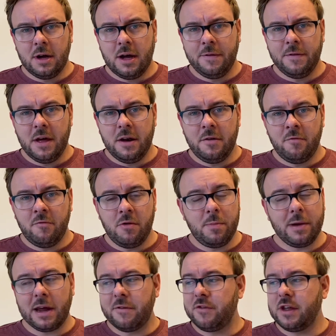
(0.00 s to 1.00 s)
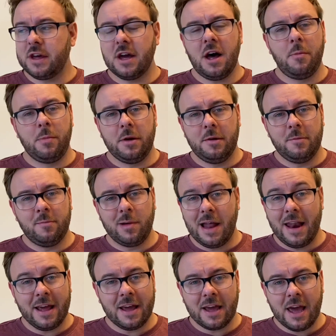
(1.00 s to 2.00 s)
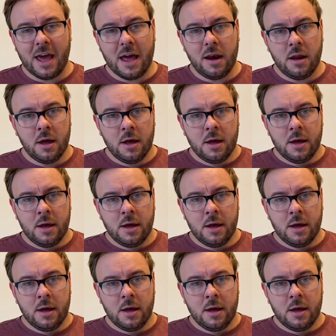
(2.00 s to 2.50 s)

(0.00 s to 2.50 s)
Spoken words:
and then ripping everything up and planning again,